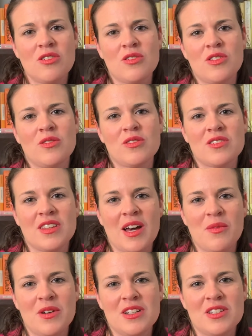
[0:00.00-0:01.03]
in your thoughts on
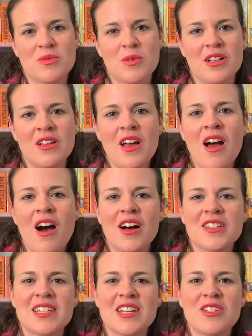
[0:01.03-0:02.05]
that one as well. I'll
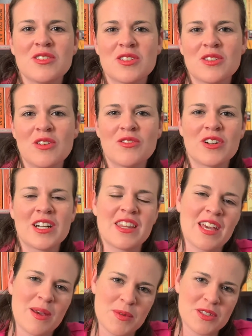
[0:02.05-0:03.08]
see you soon for another
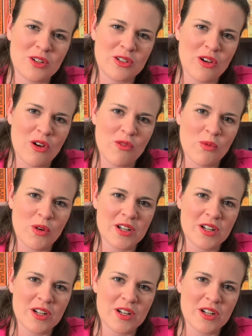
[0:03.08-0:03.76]
episode of